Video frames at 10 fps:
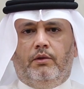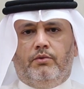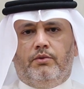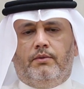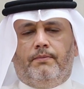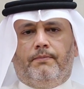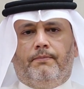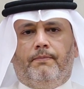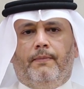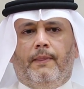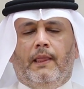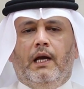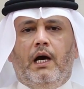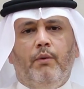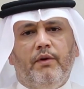use.
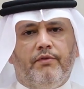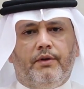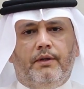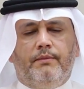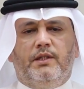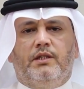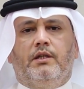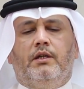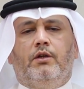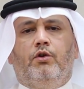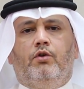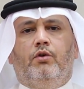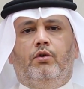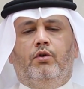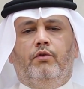However, I'm just going to
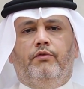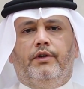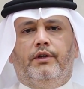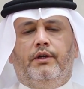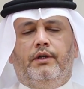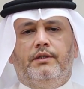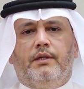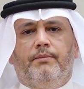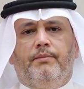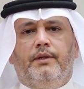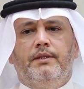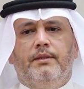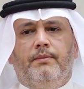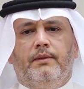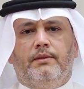go over some
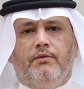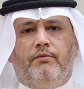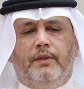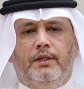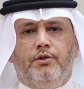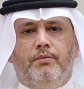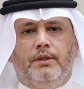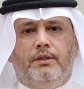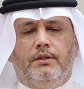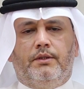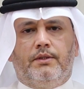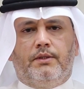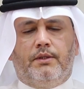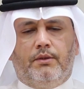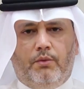principles of management
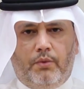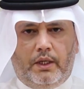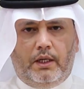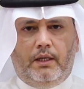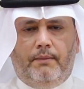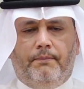quickly.